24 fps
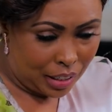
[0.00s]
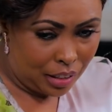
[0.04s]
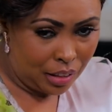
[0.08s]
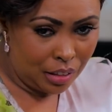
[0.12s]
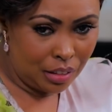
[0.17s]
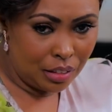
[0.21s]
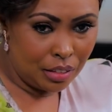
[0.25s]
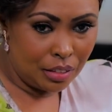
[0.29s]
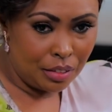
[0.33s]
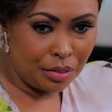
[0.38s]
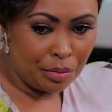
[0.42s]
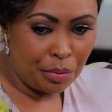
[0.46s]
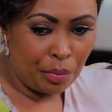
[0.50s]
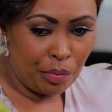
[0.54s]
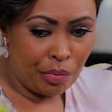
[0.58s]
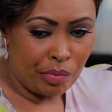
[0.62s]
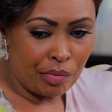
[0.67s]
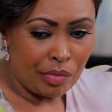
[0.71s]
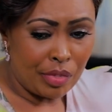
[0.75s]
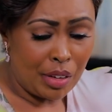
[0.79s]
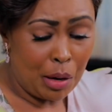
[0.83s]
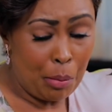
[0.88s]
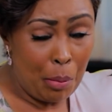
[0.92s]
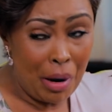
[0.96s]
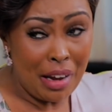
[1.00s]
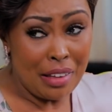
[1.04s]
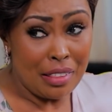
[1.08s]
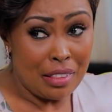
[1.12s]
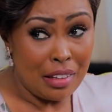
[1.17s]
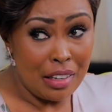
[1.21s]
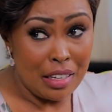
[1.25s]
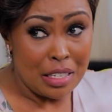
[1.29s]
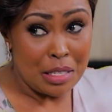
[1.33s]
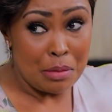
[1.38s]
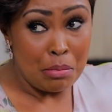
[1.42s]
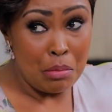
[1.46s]
huh? My
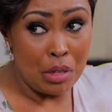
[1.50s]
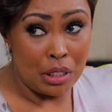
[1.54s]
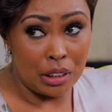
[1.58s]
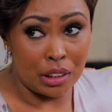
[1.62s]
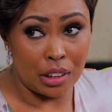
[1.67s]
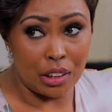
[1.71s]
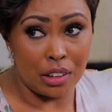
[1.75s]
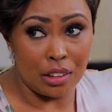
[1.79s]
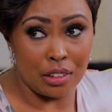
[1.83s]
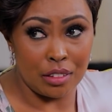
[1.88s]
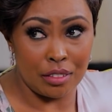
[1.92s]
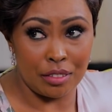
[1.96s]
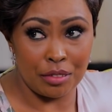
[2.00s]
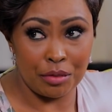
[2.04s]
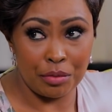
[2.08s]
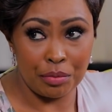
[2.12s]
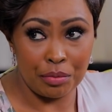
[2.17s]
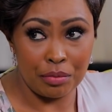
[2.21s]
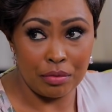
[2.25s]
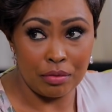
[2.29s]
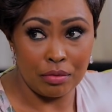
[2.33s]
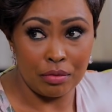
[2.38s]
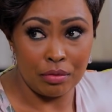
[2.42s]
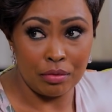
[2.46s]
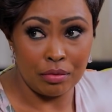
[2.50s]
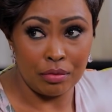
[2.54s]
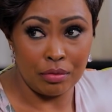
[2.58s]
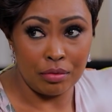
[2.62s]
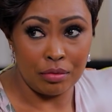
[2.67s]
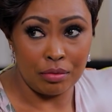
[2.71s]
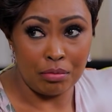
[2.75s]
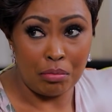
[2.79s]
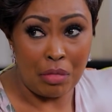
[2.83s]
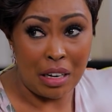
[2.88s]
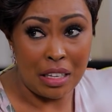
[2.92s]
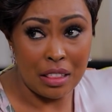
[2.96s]
thing is milk.
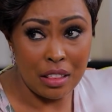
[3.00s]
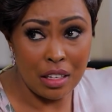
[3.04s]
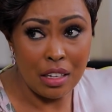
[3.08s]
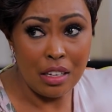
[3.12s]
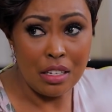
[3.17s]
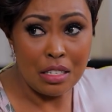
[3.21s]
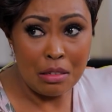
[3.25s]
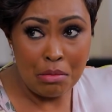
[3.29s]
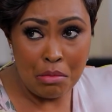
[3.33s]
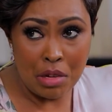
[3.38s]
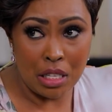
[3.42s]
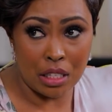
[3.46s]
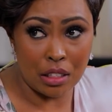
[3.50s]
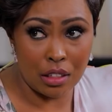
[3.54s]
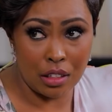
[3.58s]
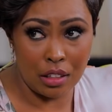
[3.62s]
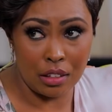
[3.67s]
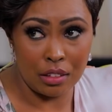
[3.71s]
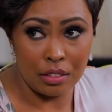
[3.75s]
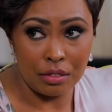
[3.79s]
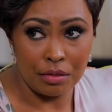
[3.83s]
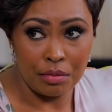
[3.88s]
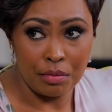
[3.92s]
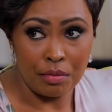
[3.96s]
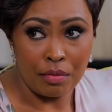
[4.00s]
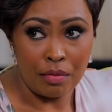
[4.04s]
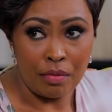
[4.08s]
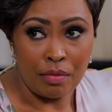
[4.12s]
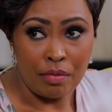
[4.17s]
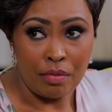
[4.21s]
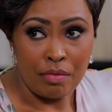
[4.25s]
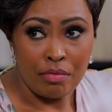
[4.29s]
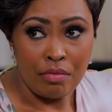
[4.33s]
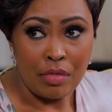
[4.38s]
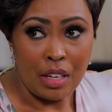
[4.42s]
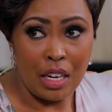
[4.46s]
My thing is milk.
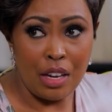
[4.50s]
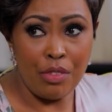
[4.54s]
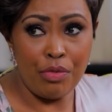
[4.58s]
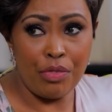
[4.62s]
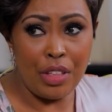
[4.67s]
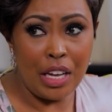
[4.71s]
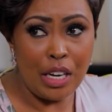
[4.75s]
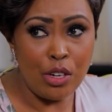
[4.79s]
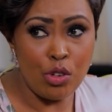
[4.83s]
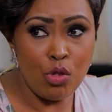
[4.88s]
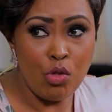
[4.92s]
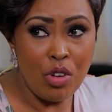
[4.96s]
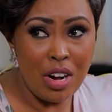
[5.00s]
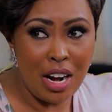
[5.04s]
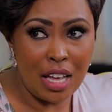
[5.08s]
If they do